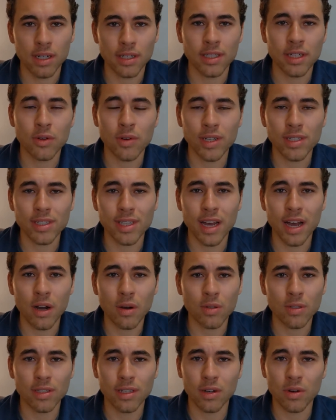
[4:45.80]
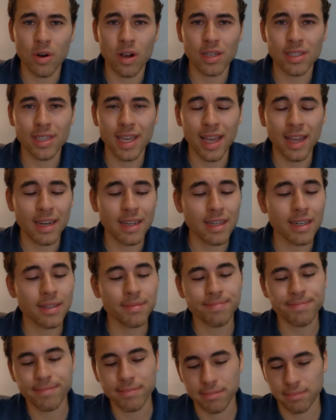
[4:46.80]
decrease the house across
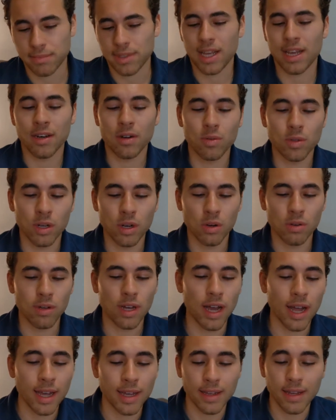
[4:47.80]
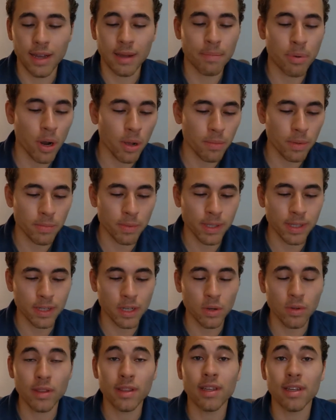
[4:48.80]
Canada? I don't know. I probably
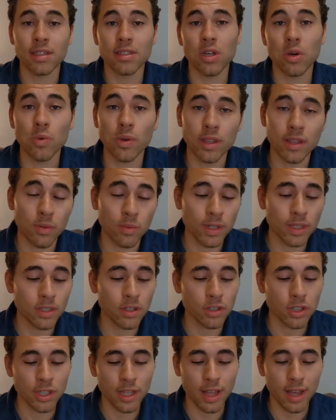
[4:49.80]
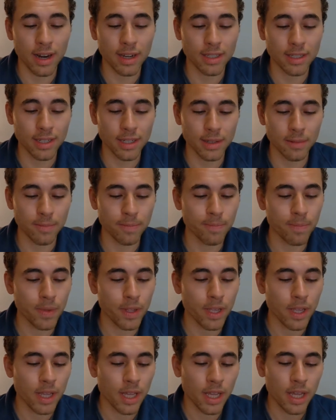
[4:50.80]
don't think so with the research that I did.
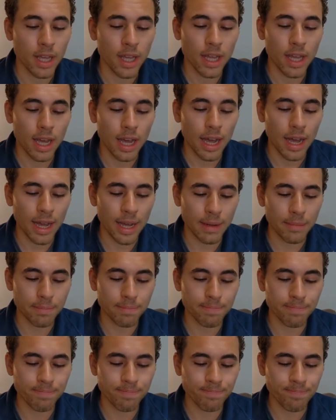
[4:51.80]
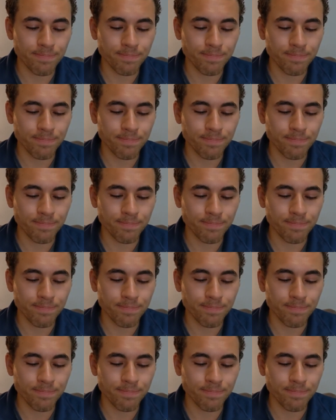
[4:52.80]
I